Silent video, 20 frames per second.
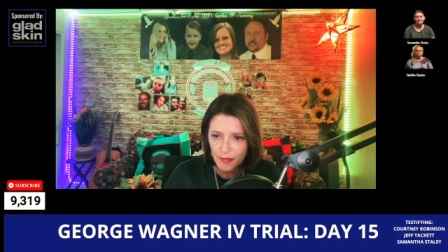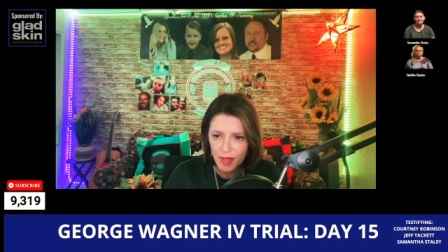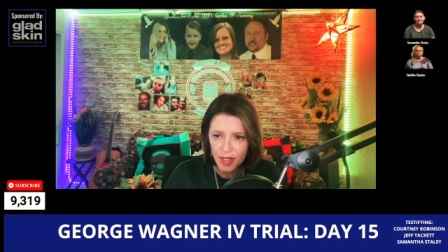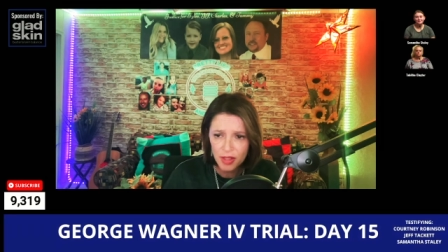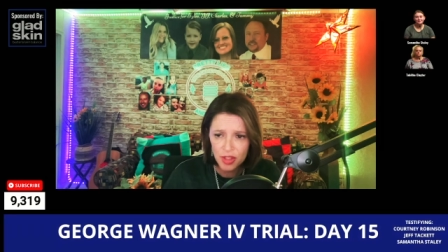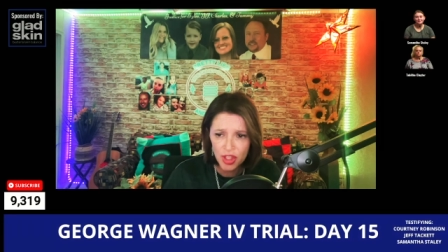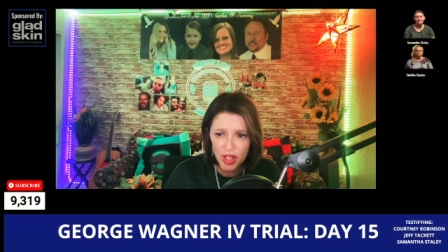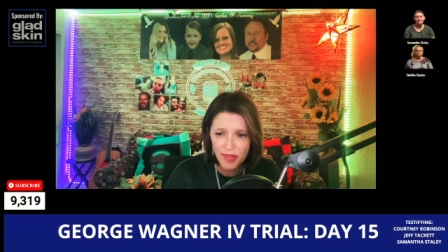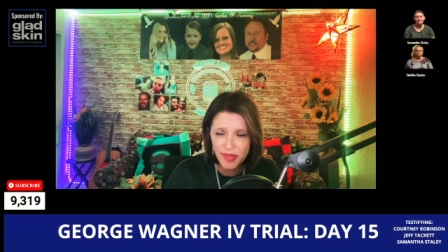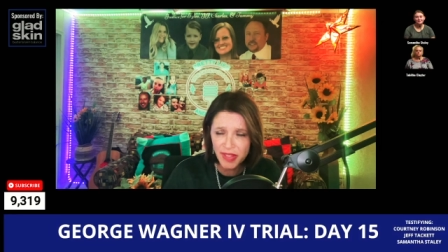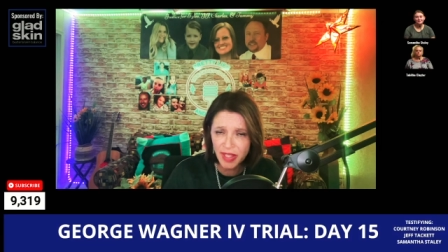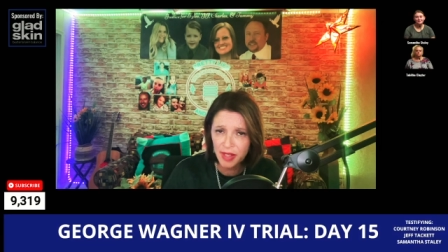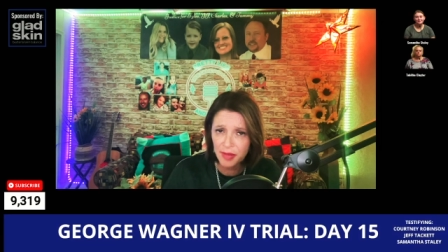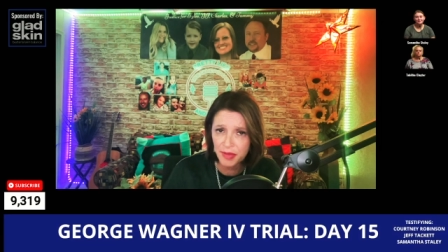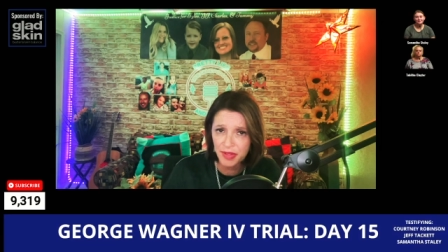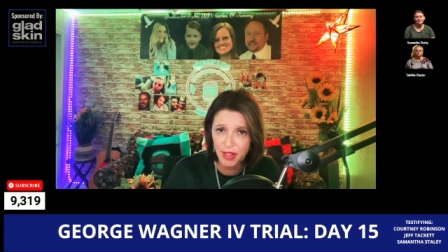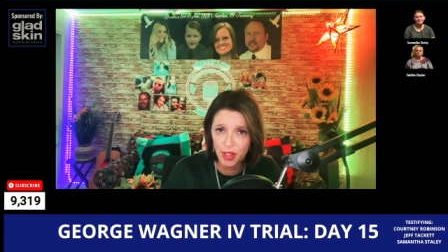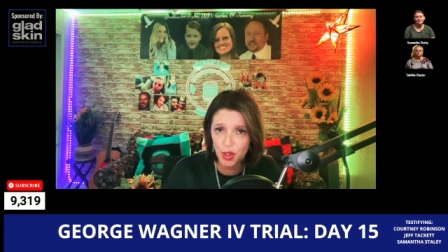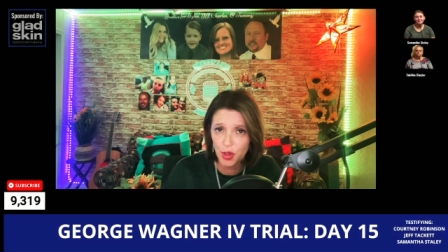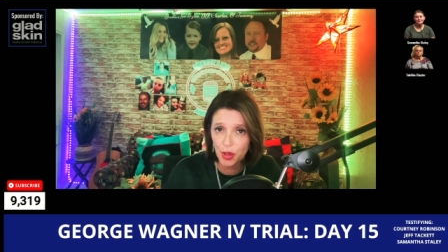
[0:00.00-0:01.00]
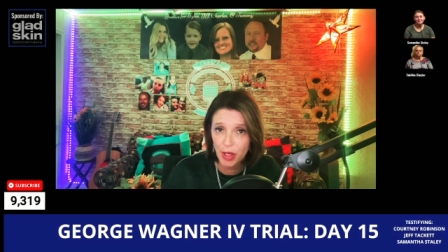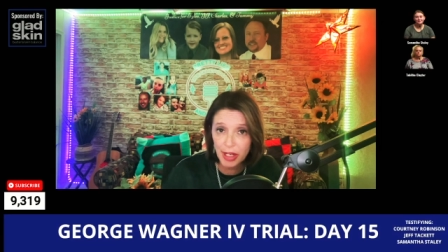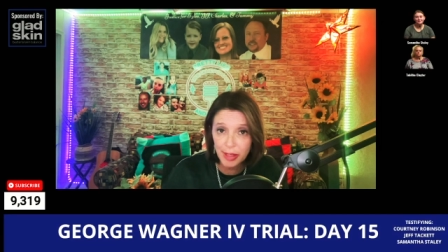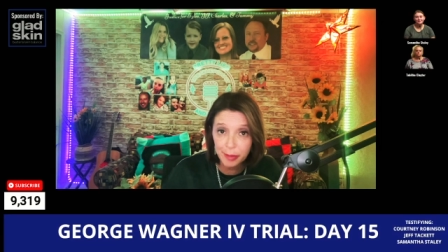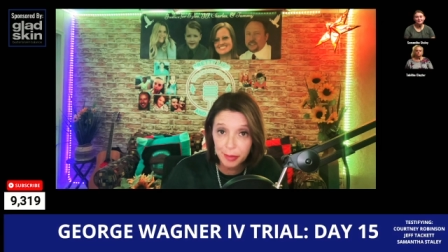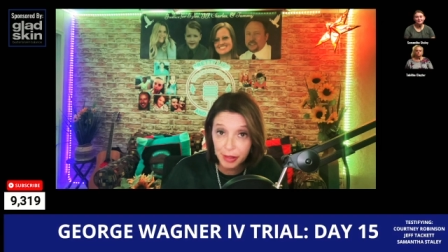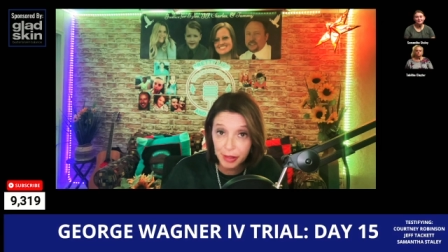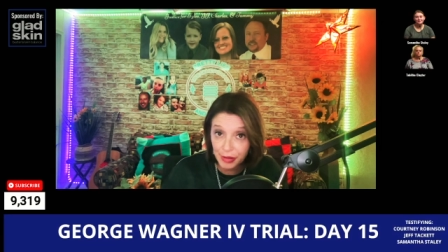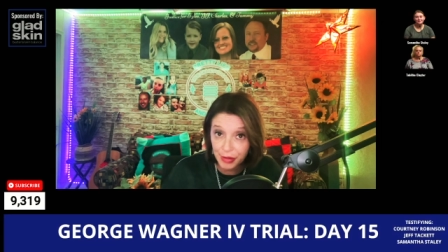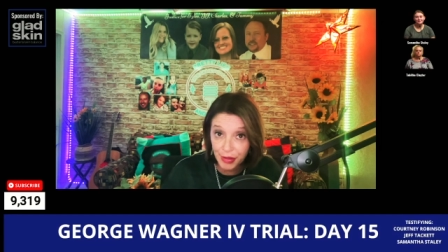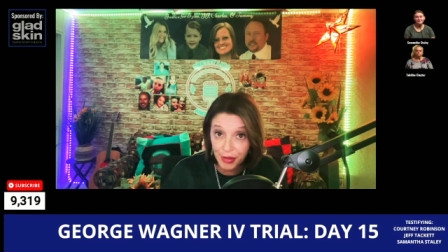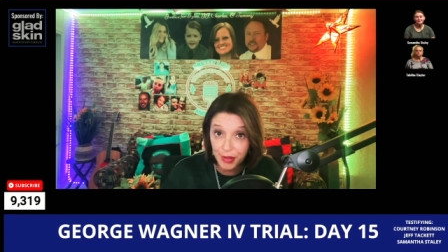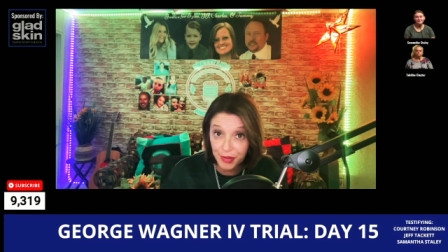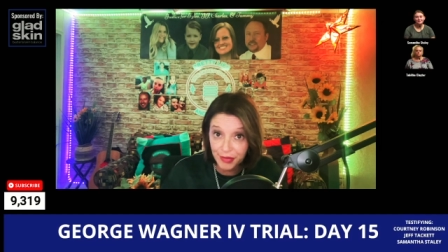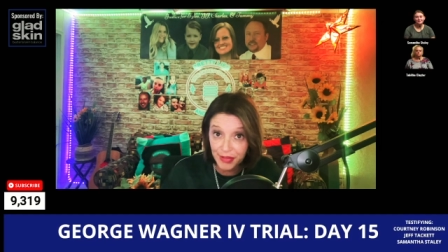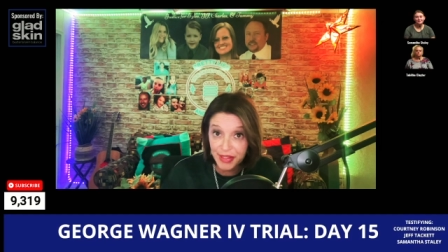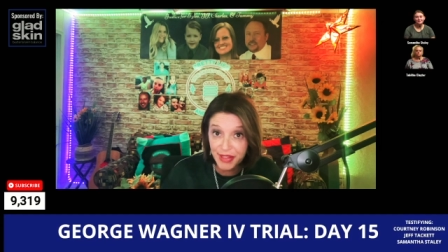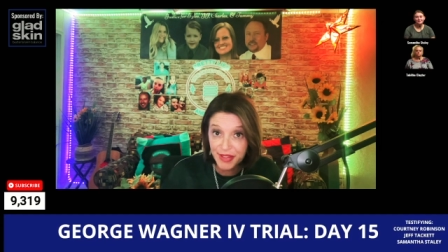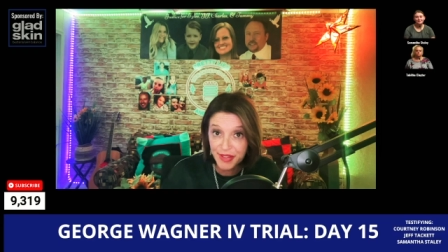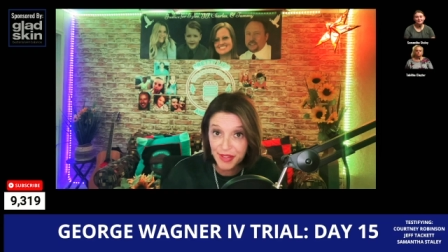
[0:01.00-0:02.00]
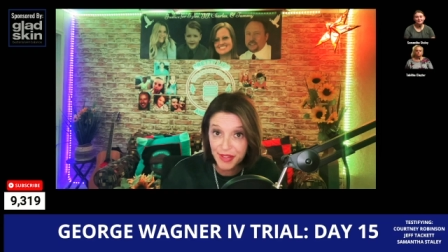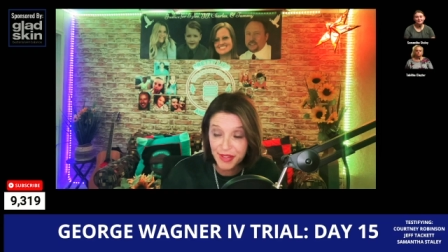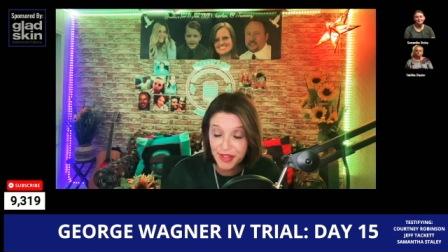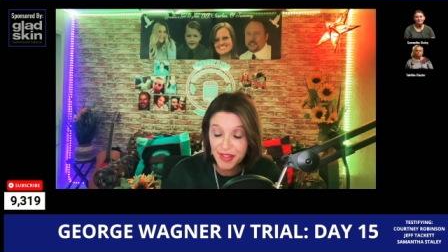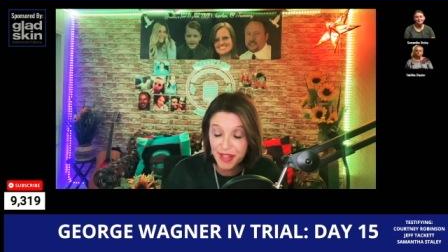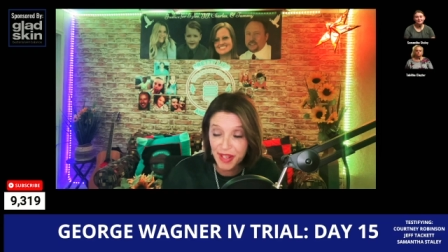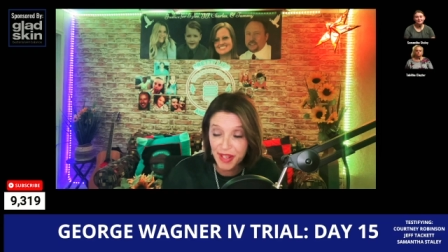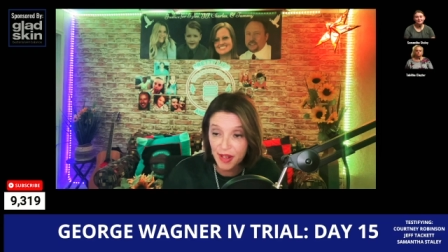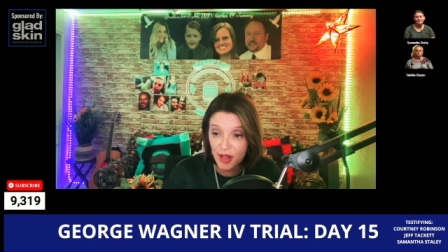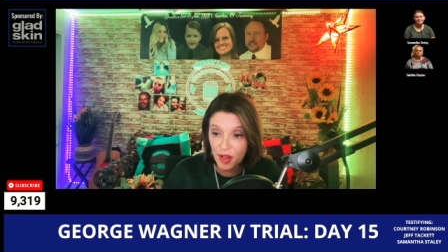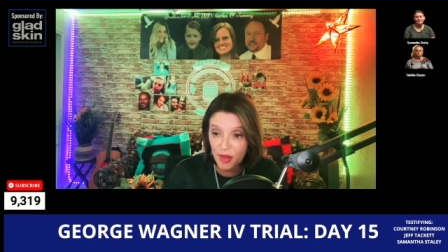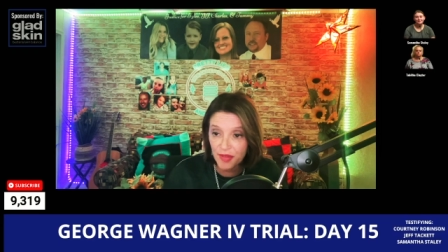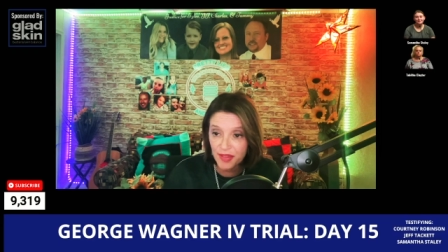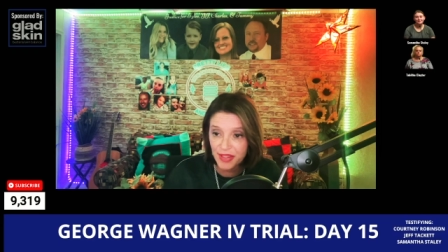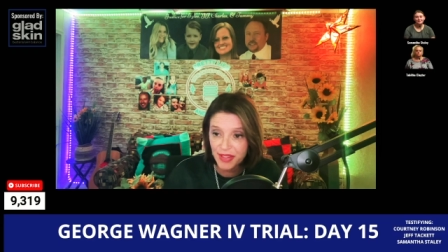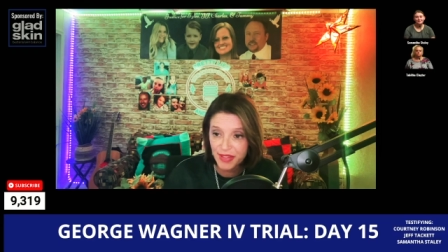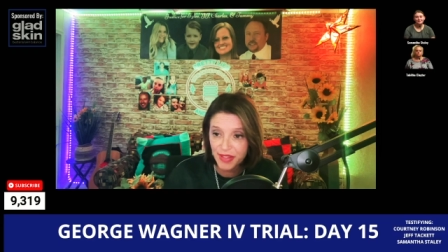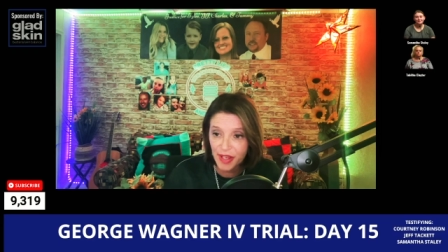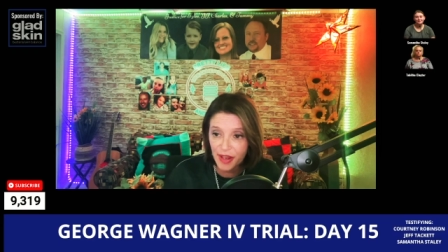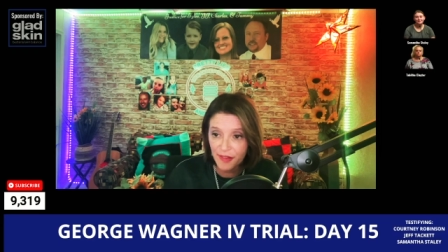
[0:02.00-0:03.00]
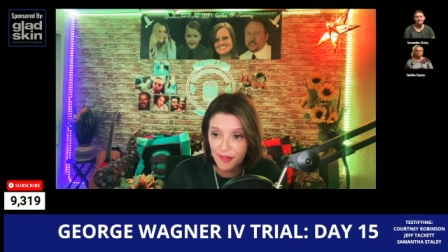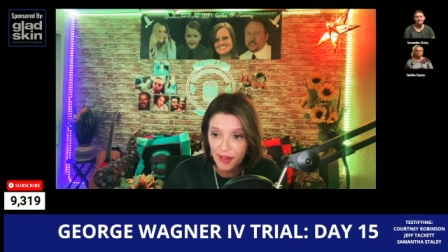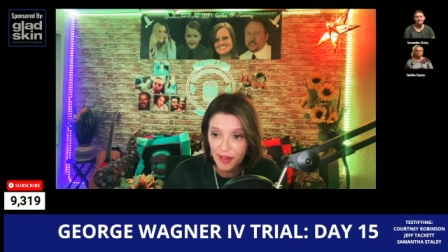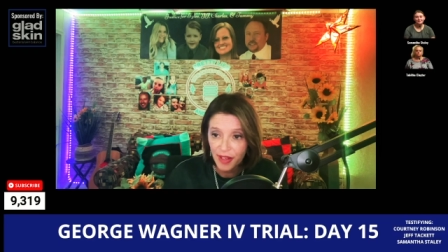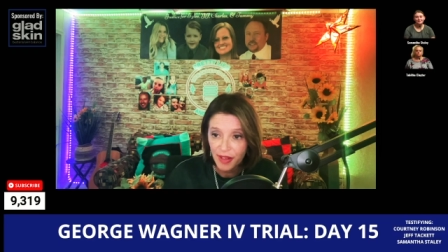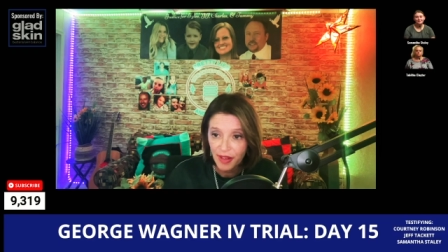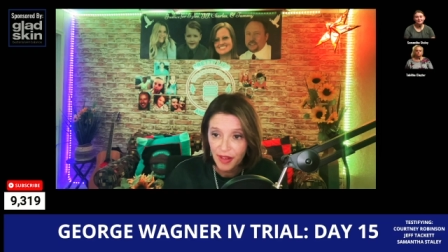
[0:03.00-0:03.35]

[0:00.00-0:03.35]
Jeff said he was incredibly nervous seeing all this stuff.